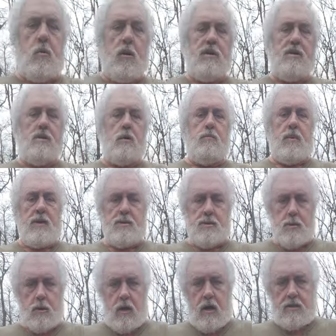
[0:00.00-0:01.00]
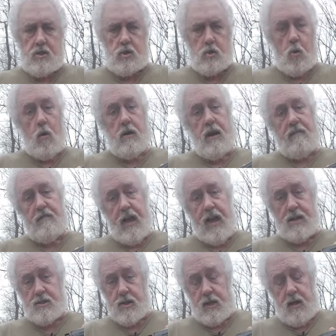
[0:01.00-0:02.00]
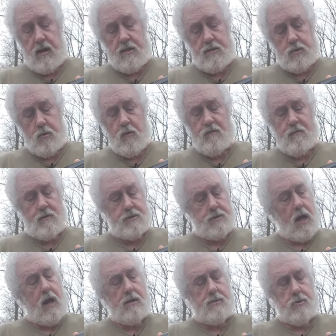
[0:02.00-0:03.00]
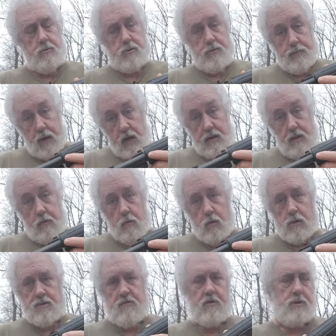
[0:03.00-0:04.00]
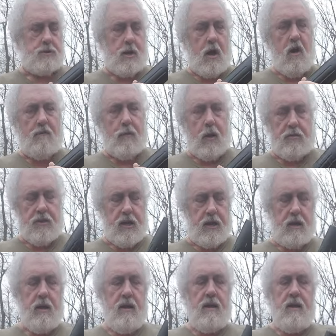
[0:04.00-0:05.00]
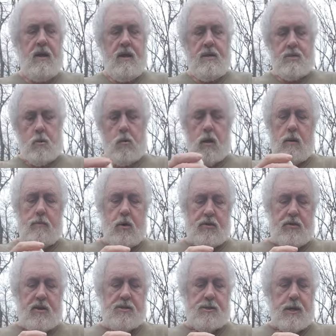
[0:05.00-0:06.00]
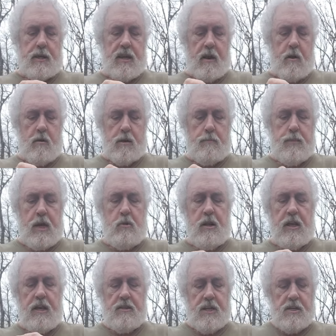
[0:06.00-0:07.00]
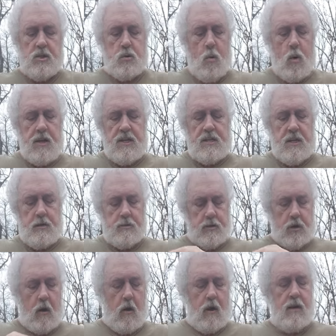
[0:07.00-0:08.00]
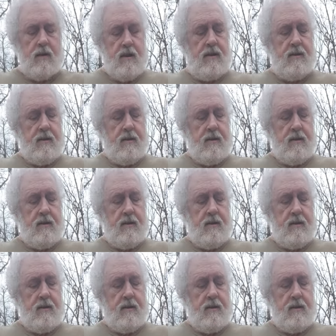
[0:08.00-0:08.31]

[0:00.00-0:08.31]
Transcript: 22 pistol cut short. I've actually cut it short for silencers, but it works for this golf ball thing. So we're gonna put this in here. And the beauty of these 22s are,